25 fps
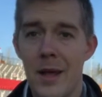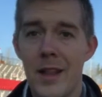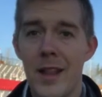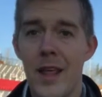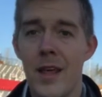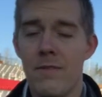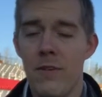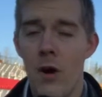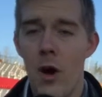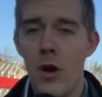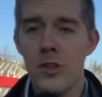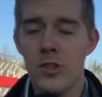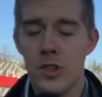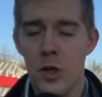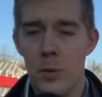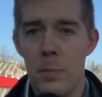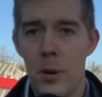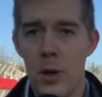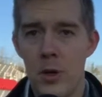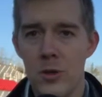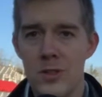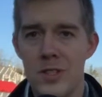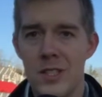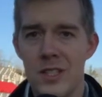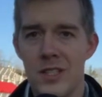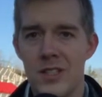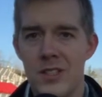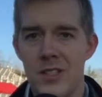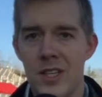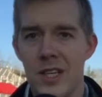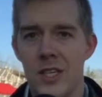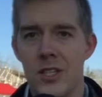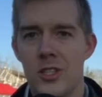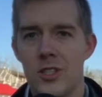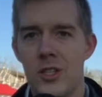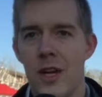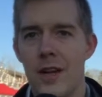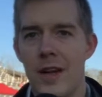And they've also posted
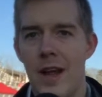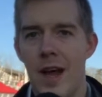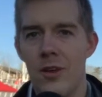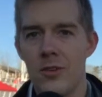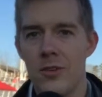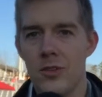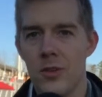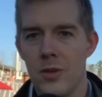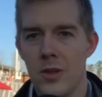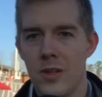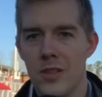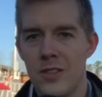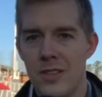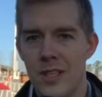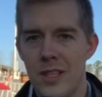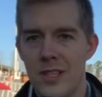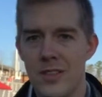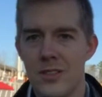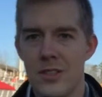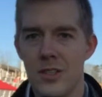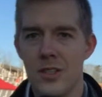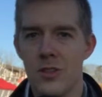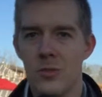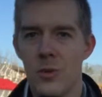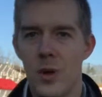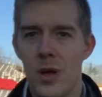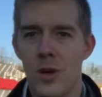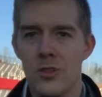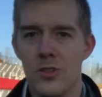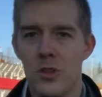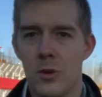6 shutouts on the season as well.